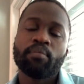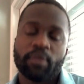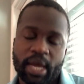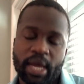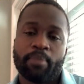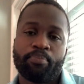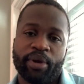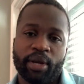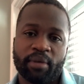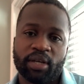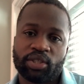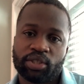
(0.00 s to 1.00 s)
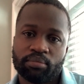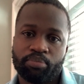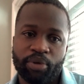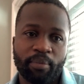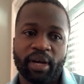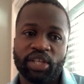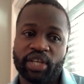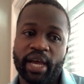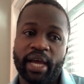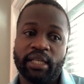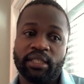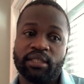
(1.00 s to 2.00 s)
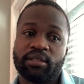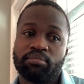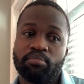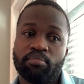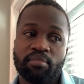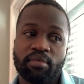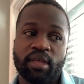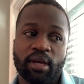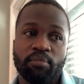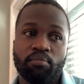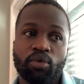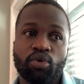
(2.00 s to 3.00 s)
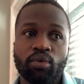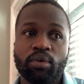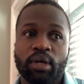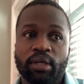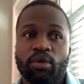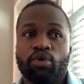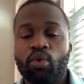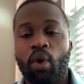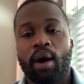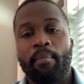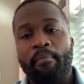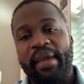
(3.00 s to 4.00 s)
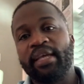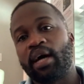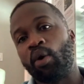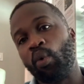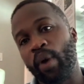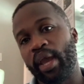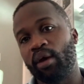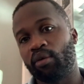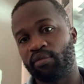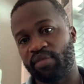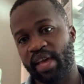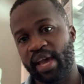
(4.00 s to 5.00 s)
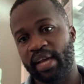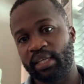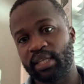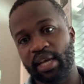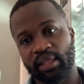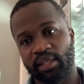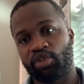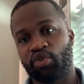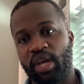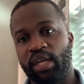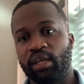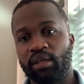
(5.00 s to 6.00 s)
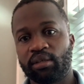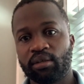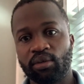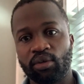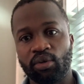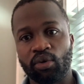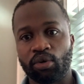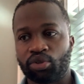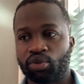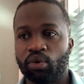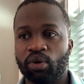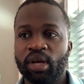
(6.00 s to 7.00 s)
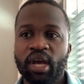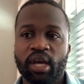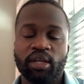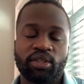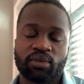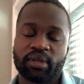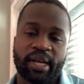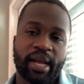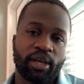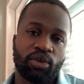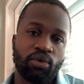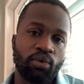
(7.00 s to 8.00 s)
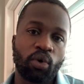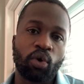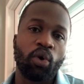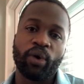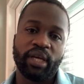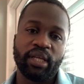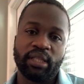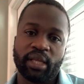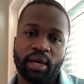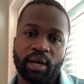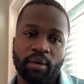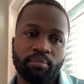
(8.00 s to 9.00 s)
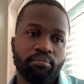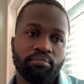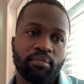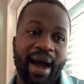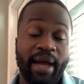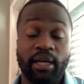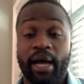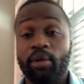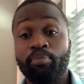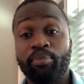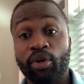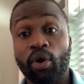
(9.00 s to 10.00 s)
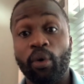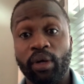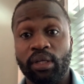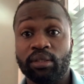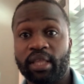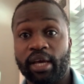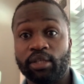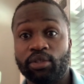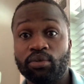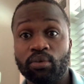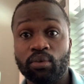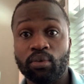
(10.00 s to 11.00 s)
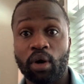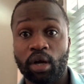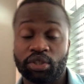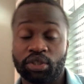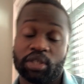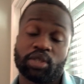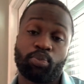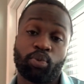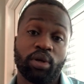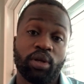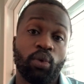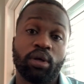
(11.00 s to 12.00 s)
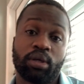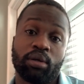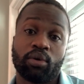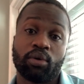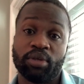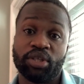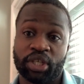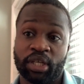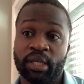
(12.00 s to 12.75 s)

Yeah, pretty much. And you are made aware of that at the training, you know. So it's not like you go in there unbeknown that you are just purely working on commission,